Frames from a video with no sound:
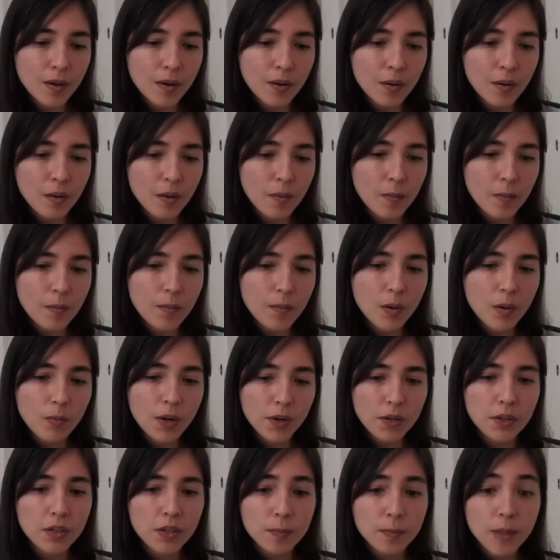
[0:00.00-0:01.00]
But what
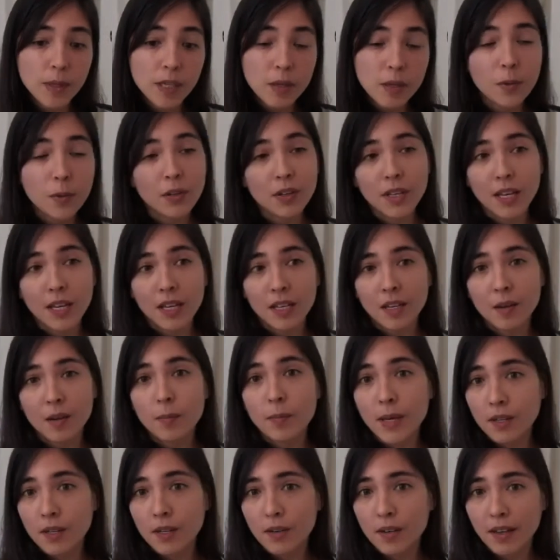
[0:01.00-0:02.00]
could be communicated
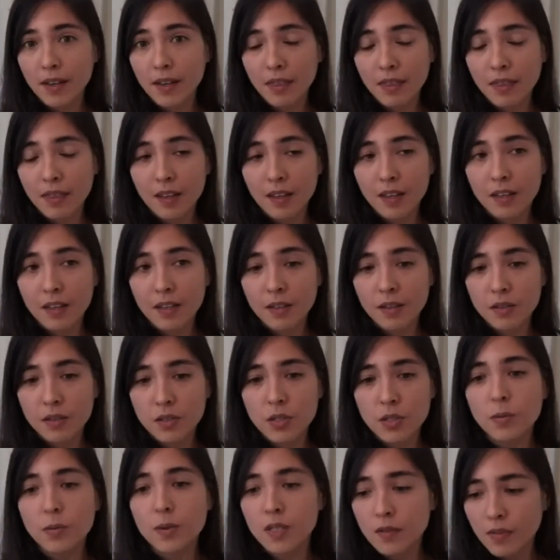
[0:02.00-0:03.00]
better, I think,
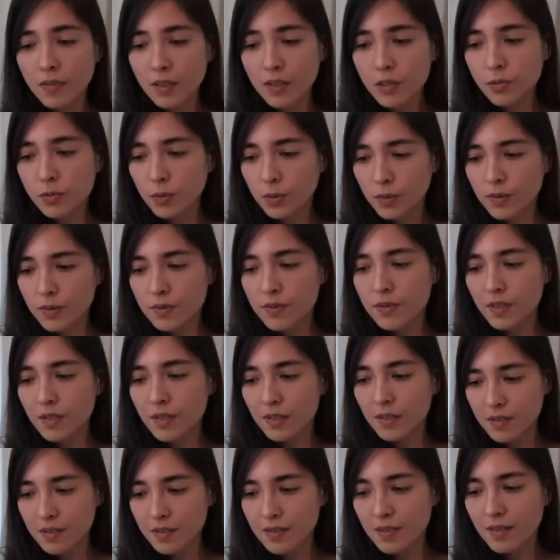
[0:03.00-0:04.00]
to individuals
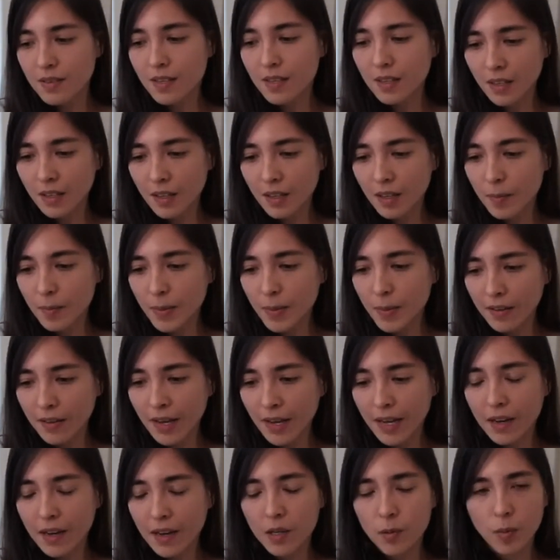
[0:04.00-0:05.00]
is thinking about
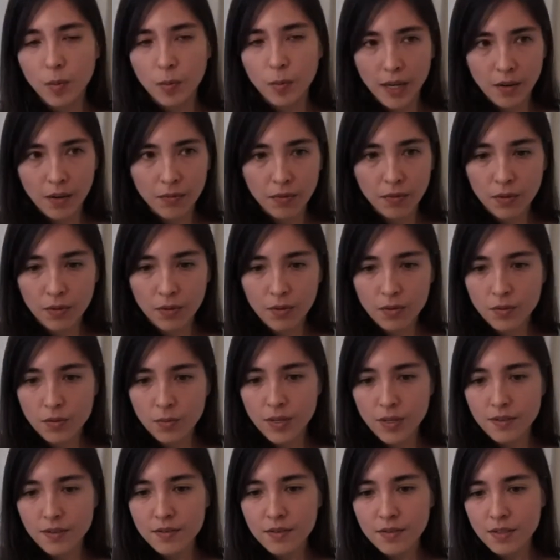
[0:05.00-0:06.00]
how to prepare for those
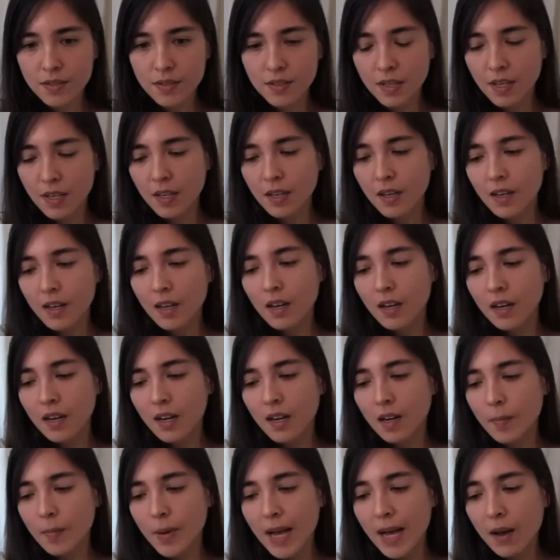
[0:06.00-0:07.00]
risks,
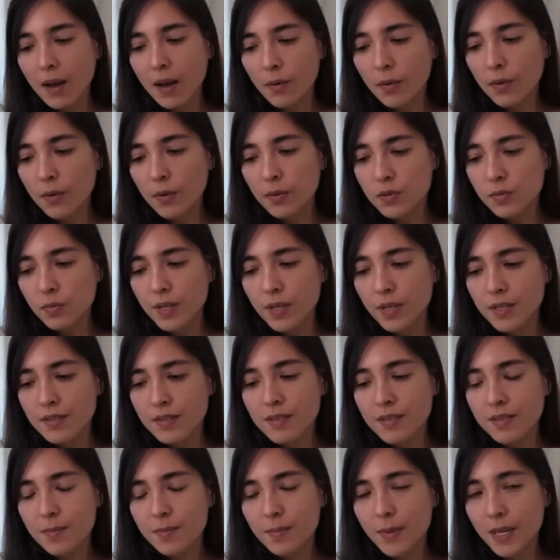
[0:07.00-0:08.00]
how those
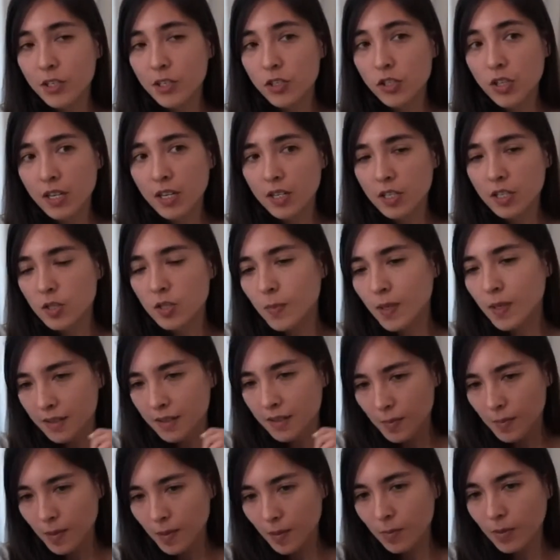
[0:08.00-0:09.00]
risks may change, because
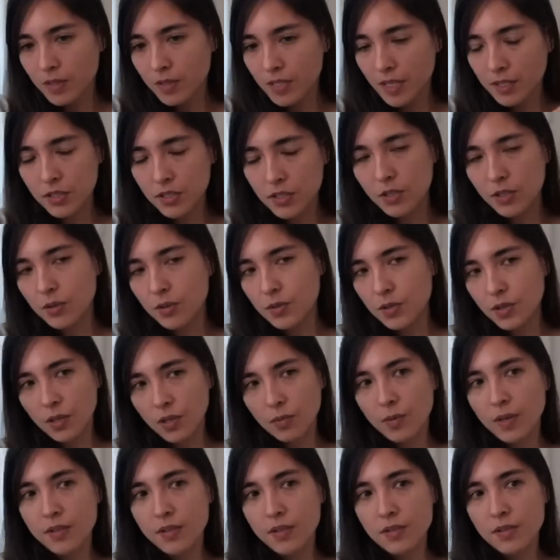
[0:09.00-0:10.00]
people tend to use
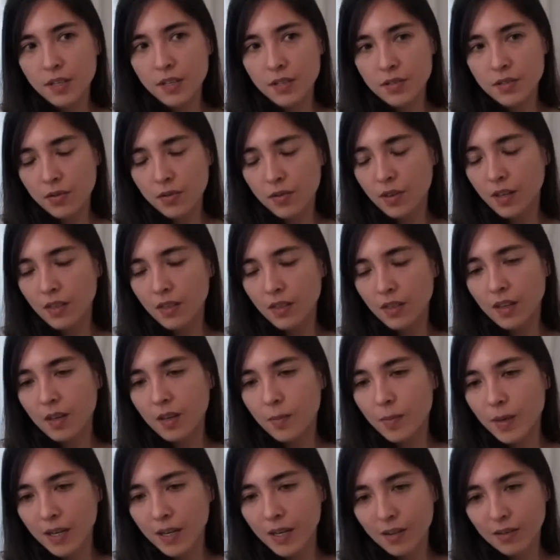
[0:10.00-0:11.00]
heuristics, or they think
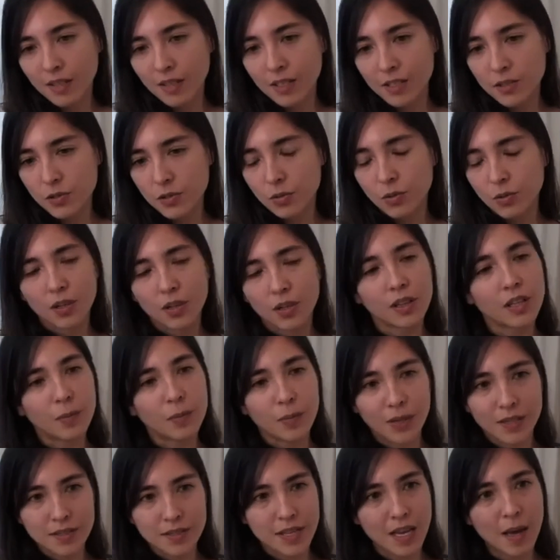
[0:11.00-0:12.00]
about historically what
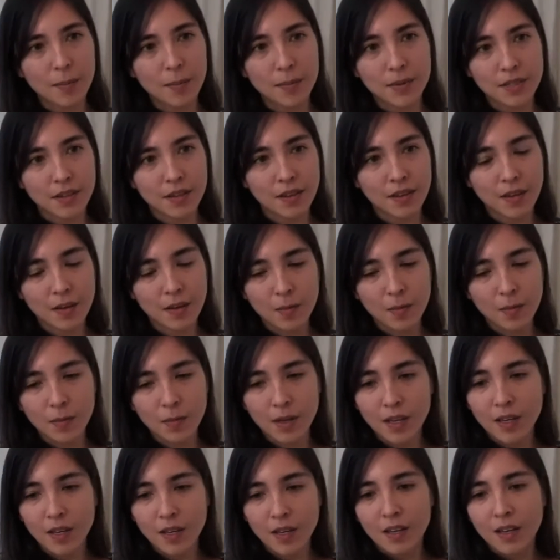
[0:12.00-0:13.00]
has happened to them.
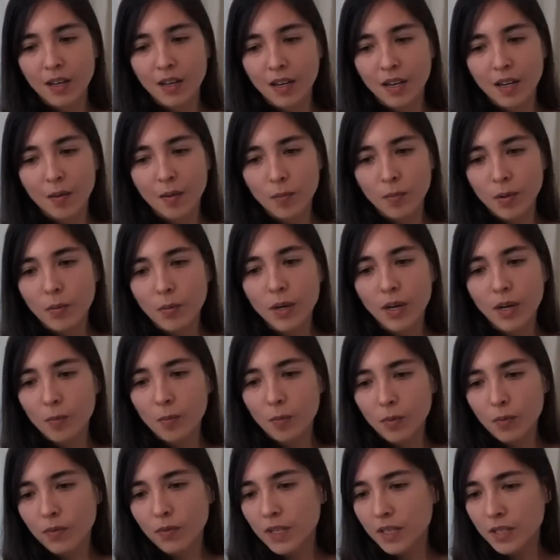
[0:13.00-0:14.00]
But we are
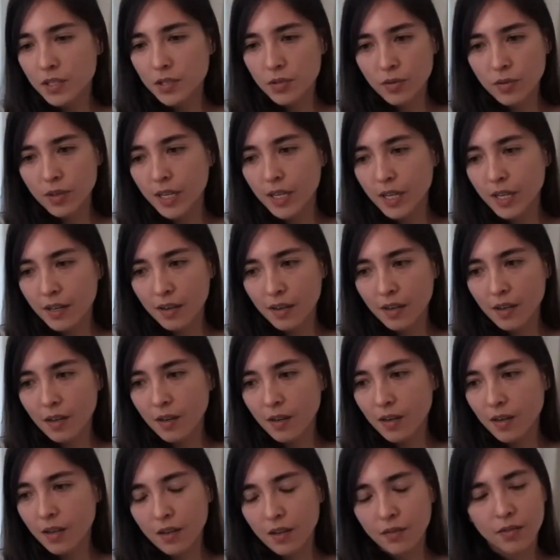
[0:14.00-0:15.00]
moving into an era
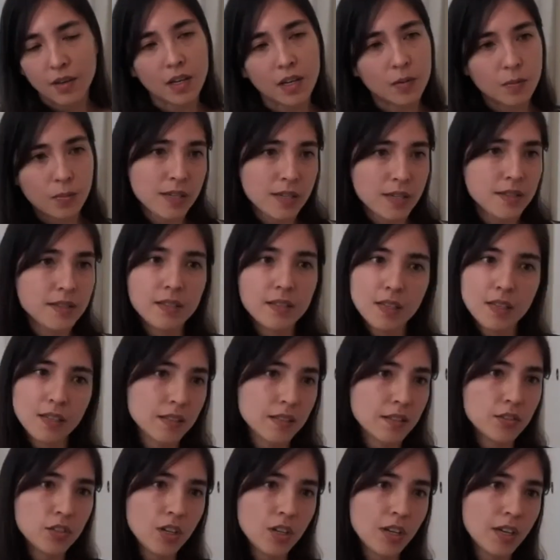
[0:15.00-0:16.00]
of
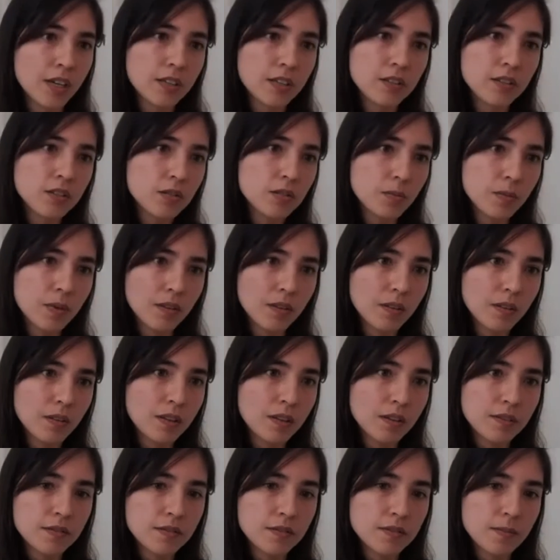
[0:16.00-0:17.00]
unprecedented change, where
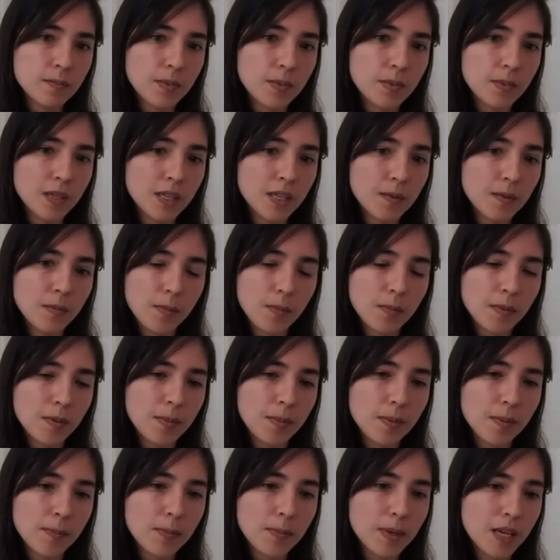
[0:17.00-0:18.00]
things may be
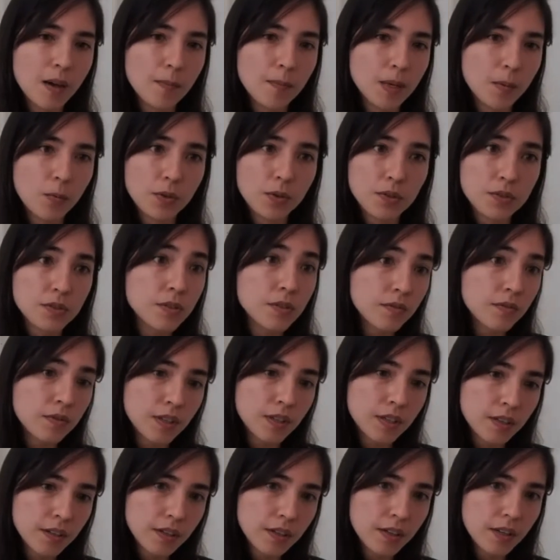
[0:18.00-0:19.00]
becoming more
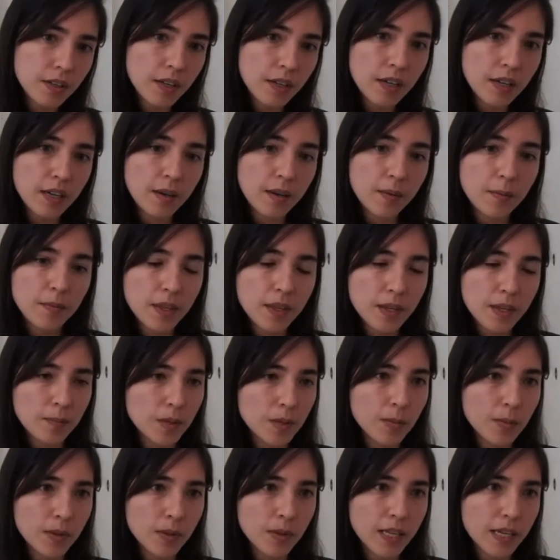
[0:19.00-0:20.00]
severe than
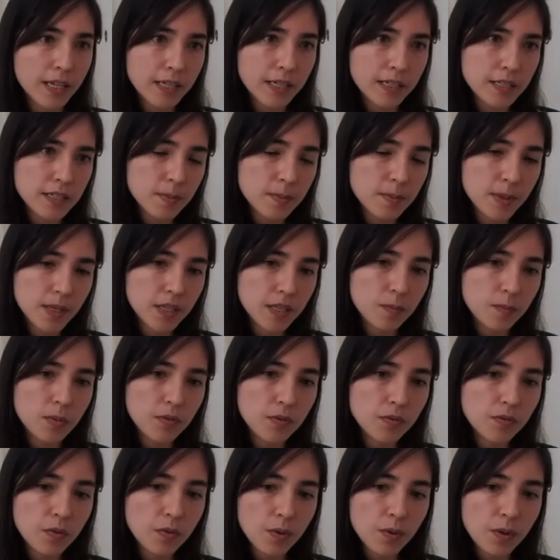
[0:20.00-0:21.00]
people had anticipated
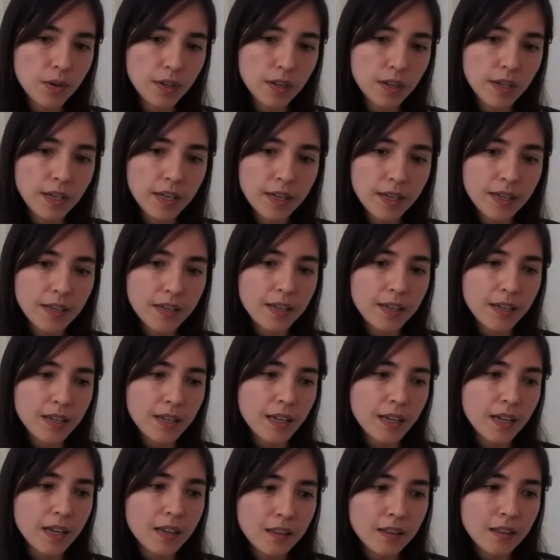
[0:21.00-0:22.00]
before.
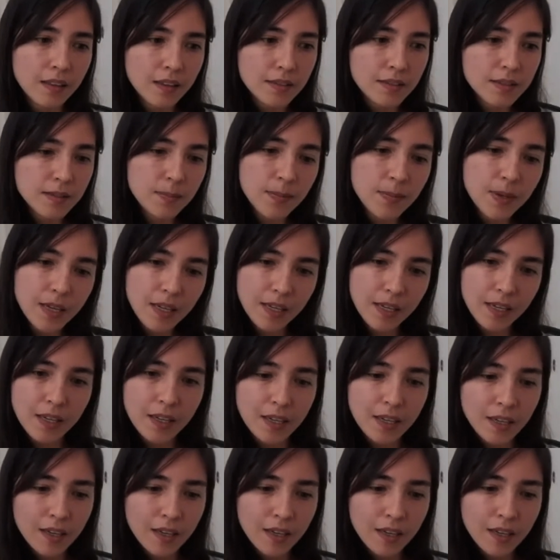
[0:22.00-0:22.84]
And this may